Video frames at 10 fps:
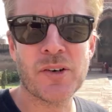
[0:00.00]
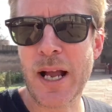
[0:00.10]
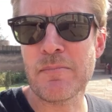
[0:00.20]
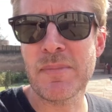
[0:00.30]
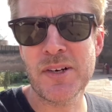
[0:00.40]

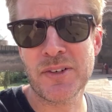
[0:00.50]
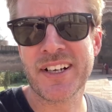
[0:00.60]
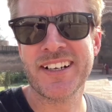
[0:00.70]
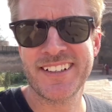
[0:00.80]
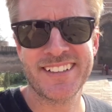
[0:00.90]
milk.
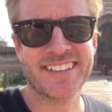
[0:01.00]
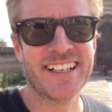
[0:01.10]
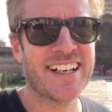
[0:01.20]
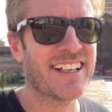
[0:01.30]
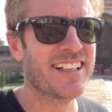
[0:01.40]

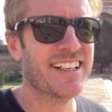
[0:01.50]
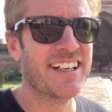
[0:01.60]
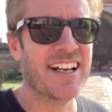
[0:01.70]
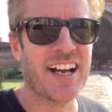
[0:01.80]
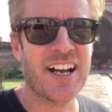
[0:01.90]
Yeah.
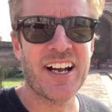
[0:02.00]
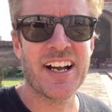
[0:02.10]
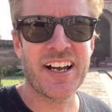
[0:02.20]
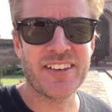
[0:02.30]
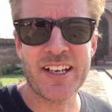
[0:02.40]

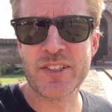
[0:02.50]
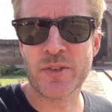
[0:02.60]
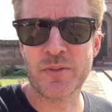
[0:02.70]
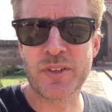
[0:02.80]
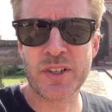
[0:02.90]
And they sort
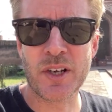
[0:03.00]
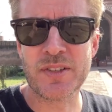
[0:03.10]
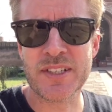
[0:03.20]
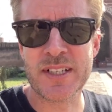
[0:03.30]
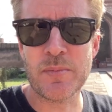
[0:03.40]
of go
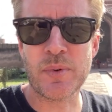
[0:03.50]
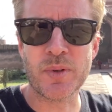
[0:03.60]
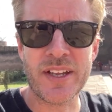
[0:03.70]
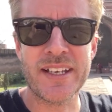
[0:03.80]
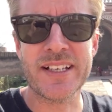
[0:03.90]
to the temple,
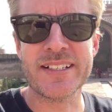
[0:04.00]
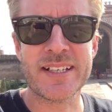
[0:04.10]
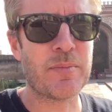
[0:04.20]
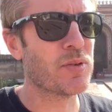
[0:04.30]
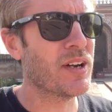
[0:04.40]
then they
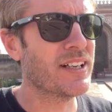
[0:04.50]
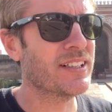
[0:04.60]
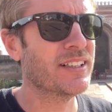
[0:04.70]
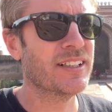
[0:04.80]
separate